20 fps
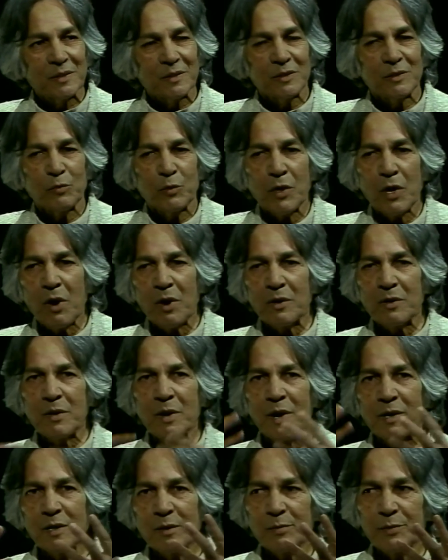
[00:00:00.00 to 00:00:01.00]
We are
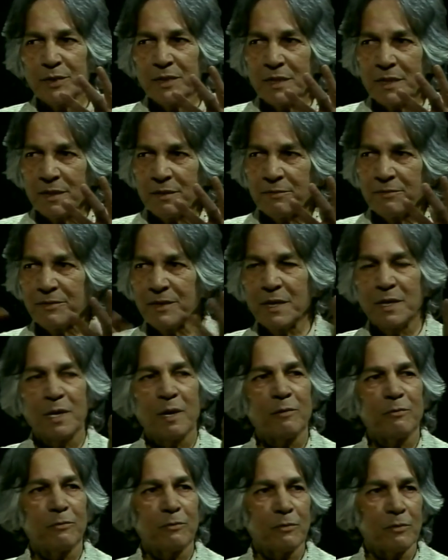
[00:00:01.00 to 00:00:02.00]
caught up in the field
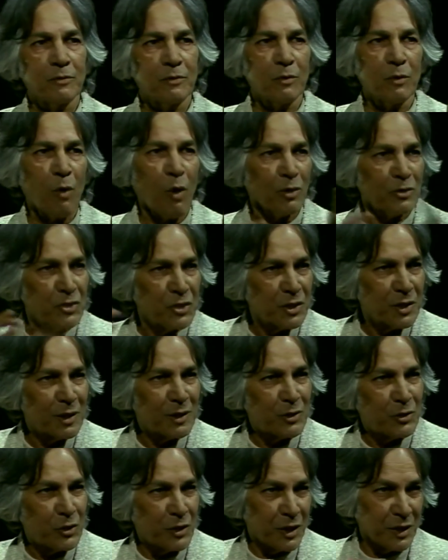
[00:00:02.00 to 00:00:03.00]
of
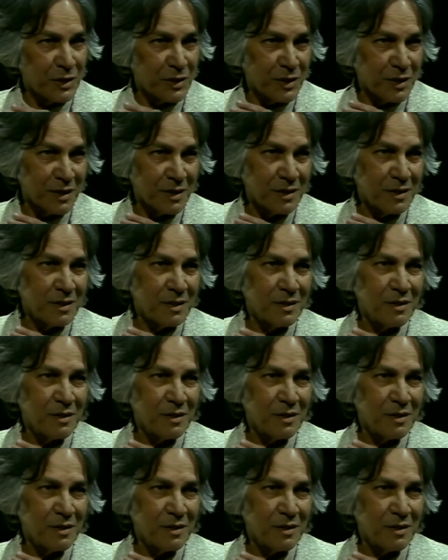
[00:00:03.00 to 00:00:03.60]
logical thinking,